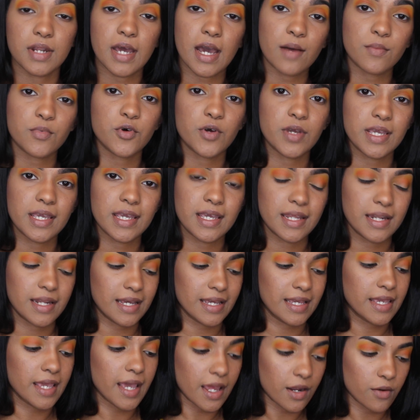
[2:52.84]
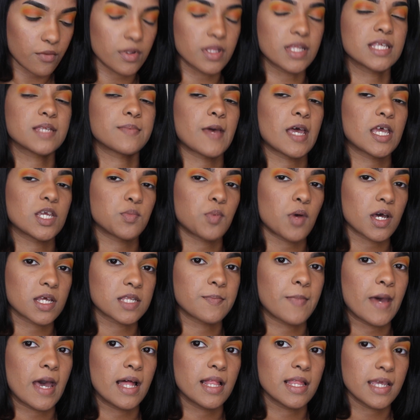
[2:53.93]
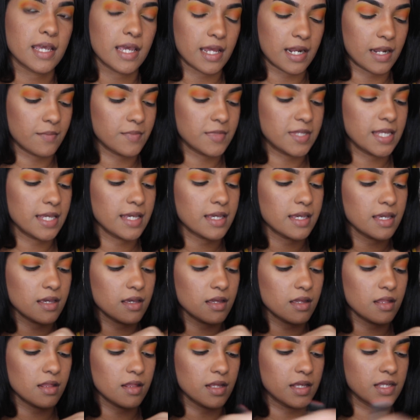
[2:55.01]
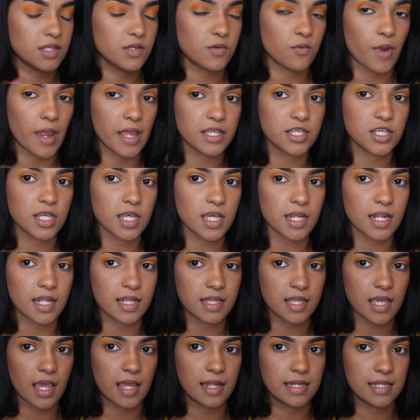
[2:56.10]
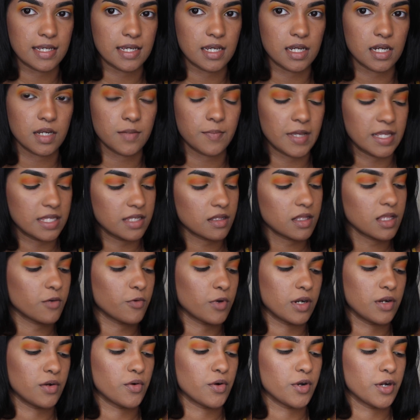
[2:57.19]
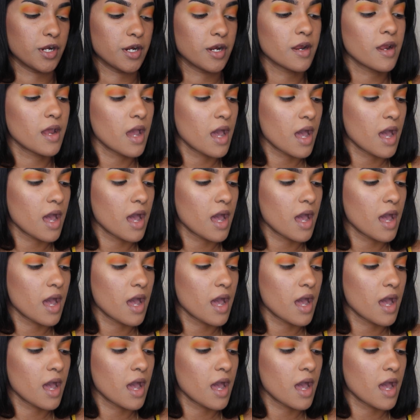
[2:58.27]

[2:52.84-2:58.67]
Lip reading: now I'm going in again with the Smashbox palette and I'm taking this red shade at the end here, basically one in order,